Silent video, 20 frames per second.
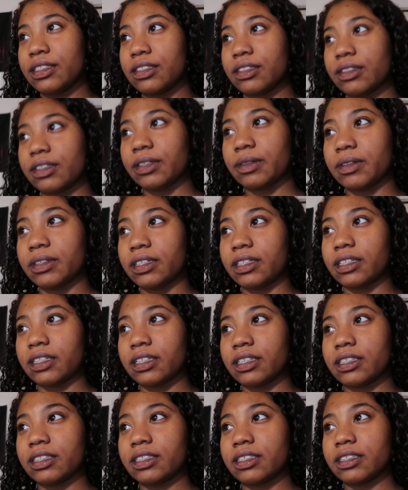so here we
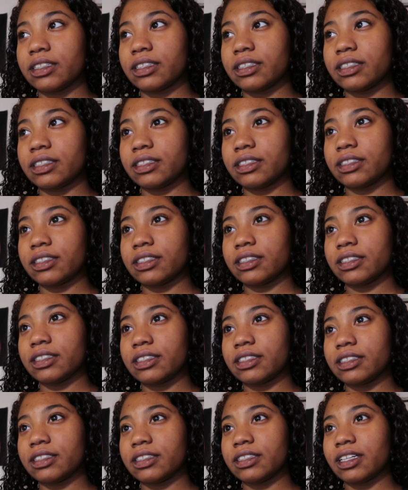are
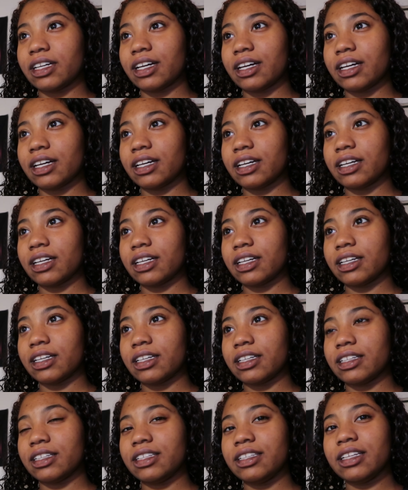uh,
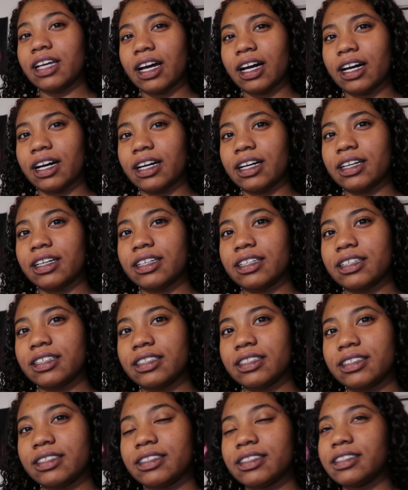yeah
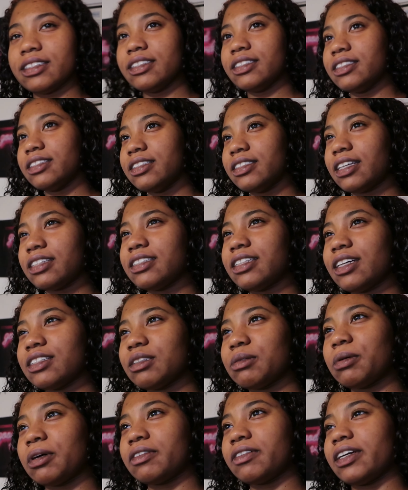that
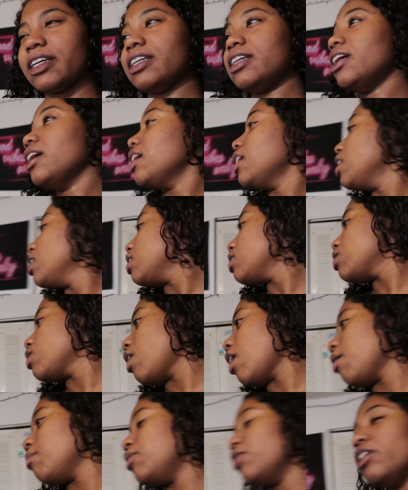sounds about right so i'm